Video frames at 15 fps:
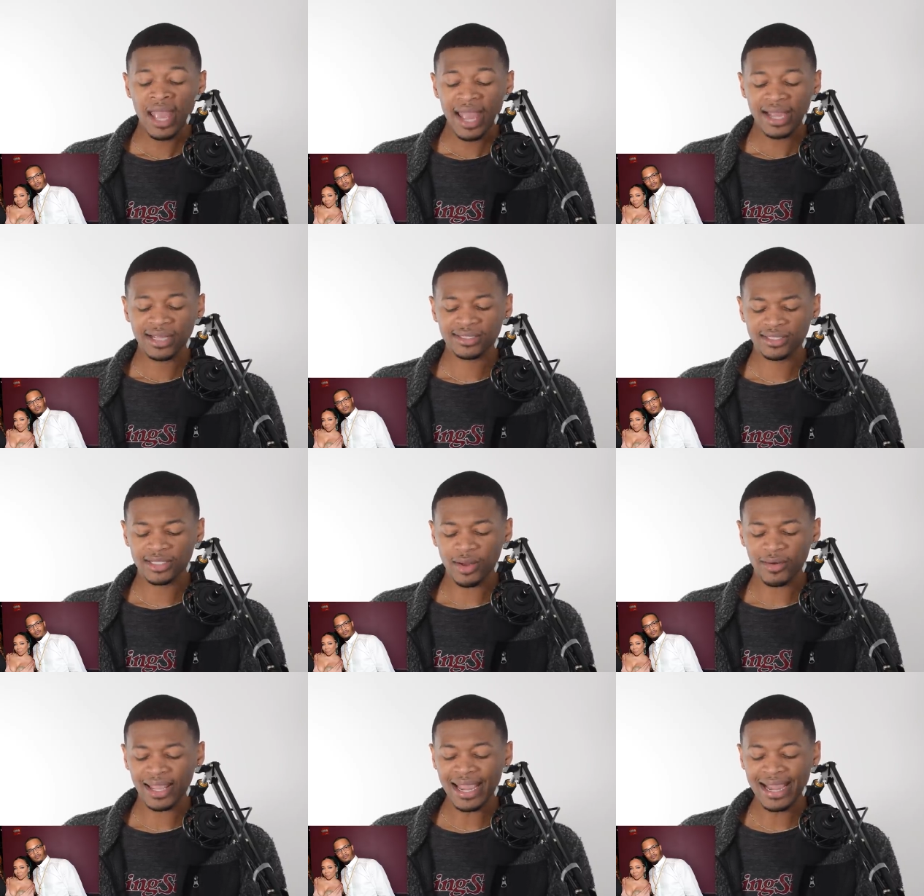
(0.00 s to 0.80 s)
And
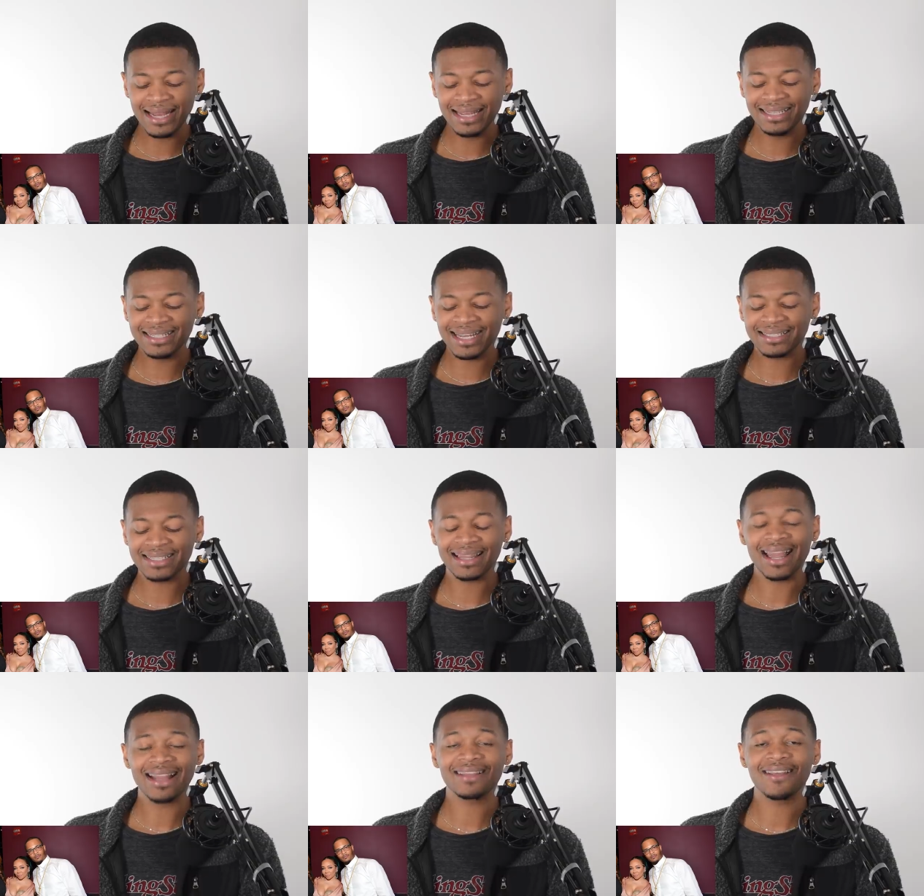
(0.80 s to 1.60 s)
so Kandi doesn't
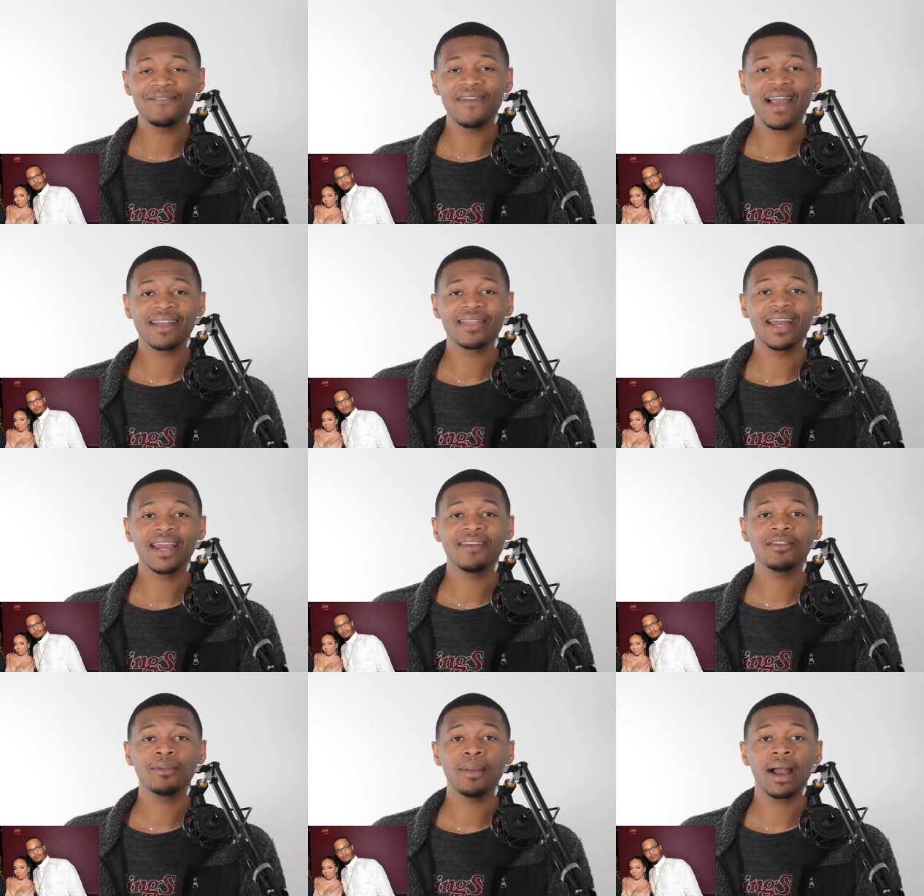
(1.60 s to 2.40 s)
like the fact that
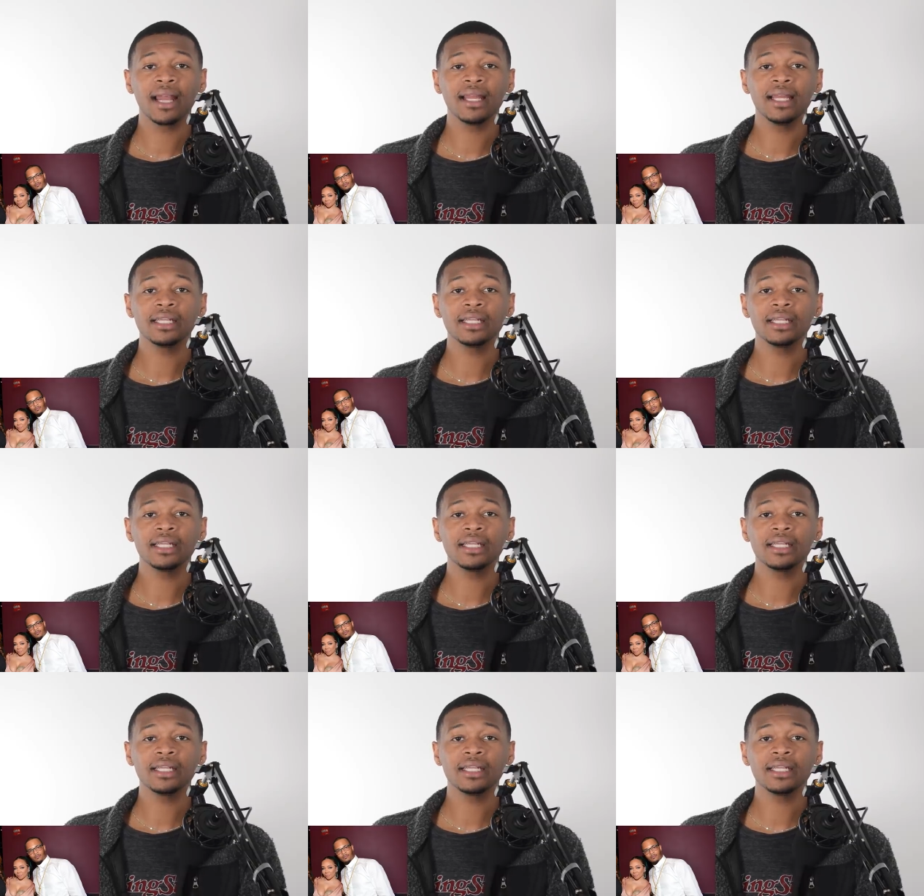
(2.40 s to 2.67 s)
everybody